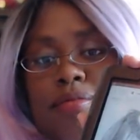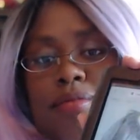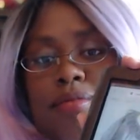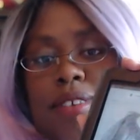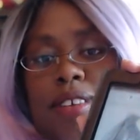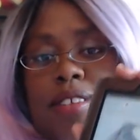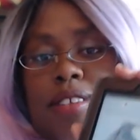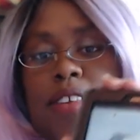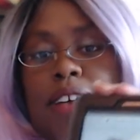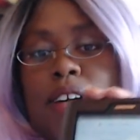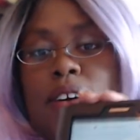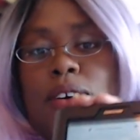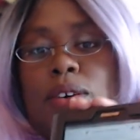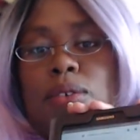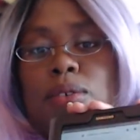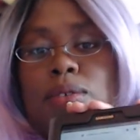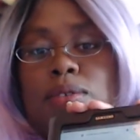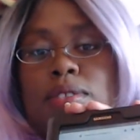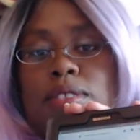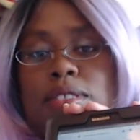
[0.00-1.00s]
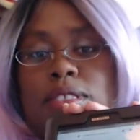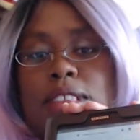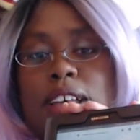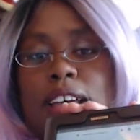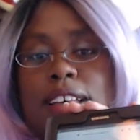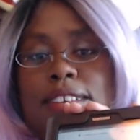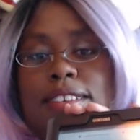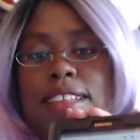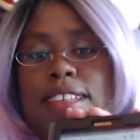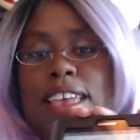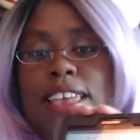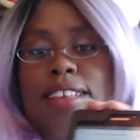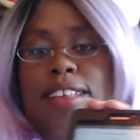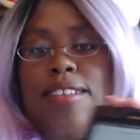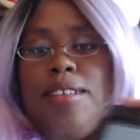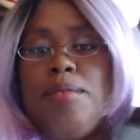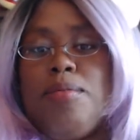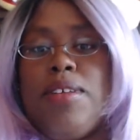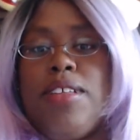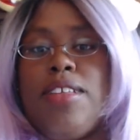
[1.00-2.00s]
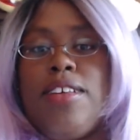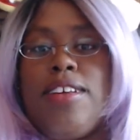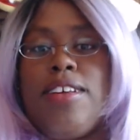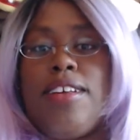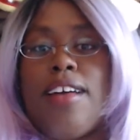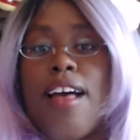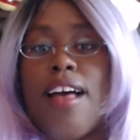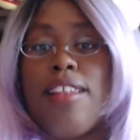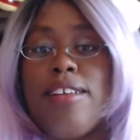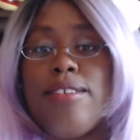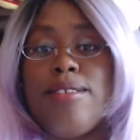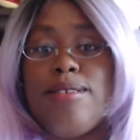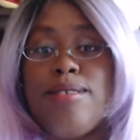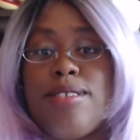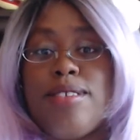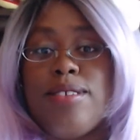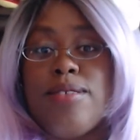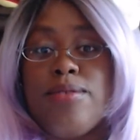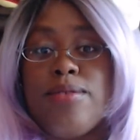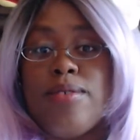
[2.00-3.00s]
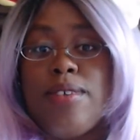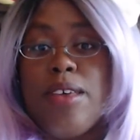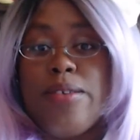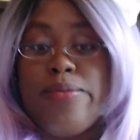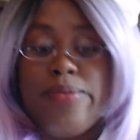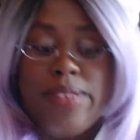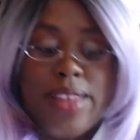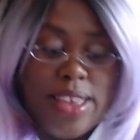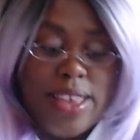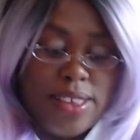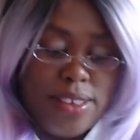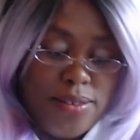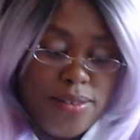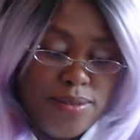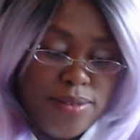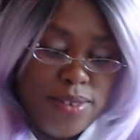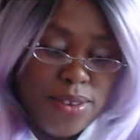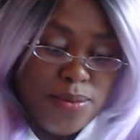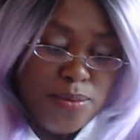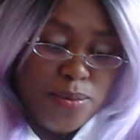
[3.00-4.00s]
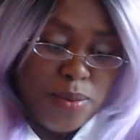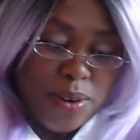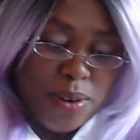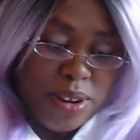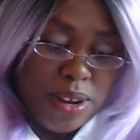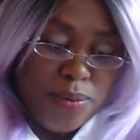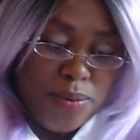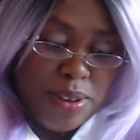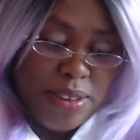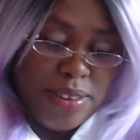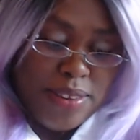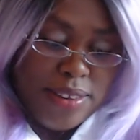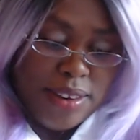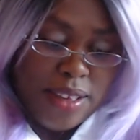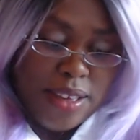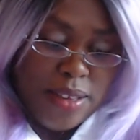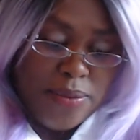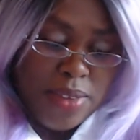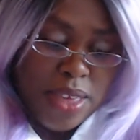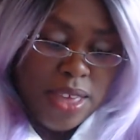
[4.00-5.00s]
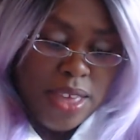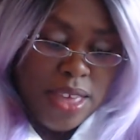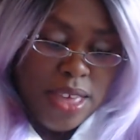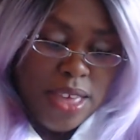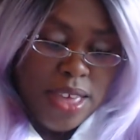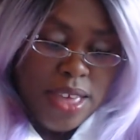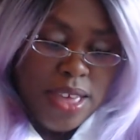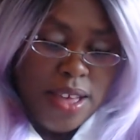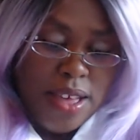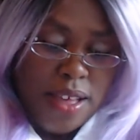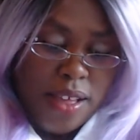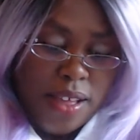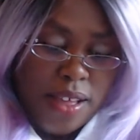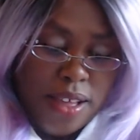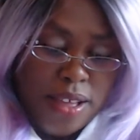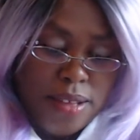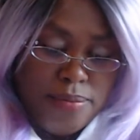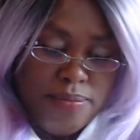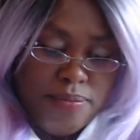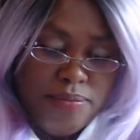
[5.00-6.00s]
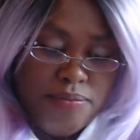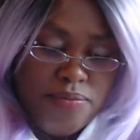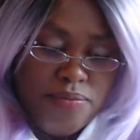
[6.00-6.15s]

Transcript: So that's like some good colors if, if like you you working with stuff, um